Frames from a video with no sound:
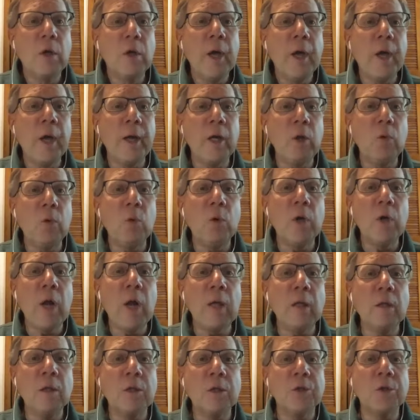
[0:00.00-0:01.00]
and he would
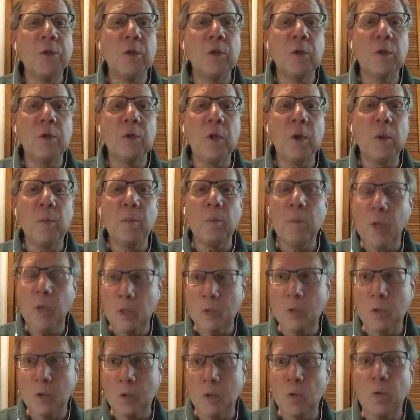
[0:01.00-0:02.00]
not listen to them,
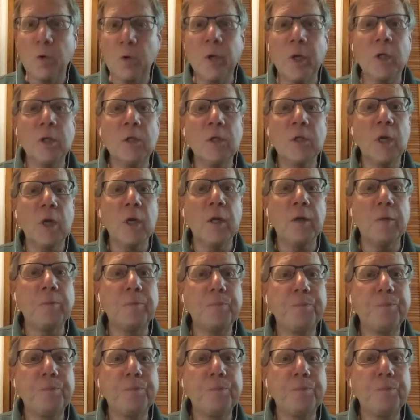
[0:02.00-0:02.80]
as the Lord had said.